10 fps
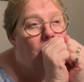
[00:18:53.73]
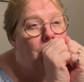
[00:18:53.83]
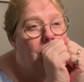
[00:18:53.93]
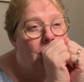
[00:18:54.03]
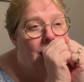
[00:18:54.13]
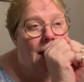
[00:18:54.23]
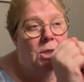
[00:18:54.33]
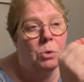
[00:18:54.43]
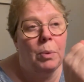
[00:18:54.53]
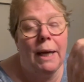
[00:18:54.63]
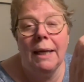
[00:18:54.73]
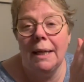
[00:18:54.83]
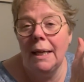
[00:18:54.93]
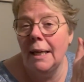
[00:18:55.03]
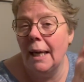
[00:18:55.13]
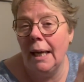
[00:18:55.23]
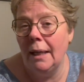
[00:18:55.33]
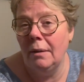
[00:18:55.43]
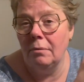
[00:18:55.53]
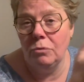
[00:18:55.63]
projects where they
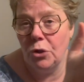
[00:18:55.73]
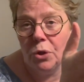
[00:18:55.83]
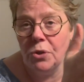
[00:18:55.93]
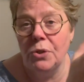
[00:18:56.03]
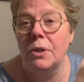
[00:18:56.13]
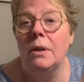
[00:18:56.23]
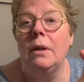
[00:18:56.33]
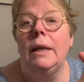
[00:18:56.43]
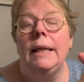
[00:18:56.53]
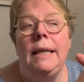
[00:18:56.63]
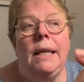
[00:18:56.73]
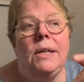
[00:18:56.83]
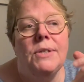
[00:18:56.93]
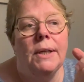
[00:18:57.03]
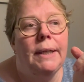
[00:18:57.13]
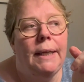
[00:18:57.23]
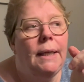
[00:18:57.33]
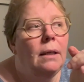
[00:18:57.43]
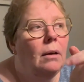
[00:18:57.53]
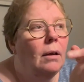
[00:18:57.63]
can just
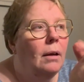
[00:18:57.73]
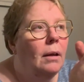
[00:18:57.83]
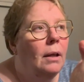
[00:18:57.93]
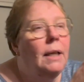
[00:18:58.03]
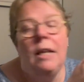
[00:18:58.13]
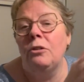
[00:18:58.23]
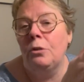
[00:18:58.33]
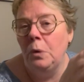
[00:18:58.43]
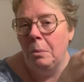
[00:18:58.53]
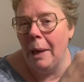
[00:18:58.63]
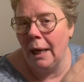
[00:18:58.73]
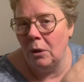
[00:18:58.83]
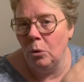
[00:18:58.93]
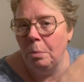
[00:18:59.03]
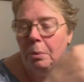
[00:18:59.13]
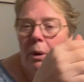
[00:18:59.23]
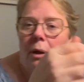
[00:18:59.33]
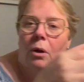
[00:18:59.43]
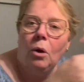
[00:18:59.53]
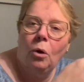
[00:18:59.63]
easily knit through the back loop
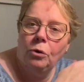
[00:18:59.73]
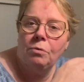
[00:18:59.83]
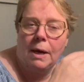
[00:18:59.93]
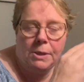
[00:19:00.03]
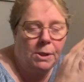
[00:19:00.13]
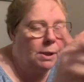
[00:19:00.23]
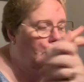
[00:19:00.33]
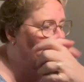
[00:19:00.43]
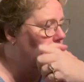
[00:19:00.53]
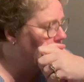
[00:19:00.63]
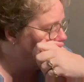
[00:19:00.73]
on the right side row.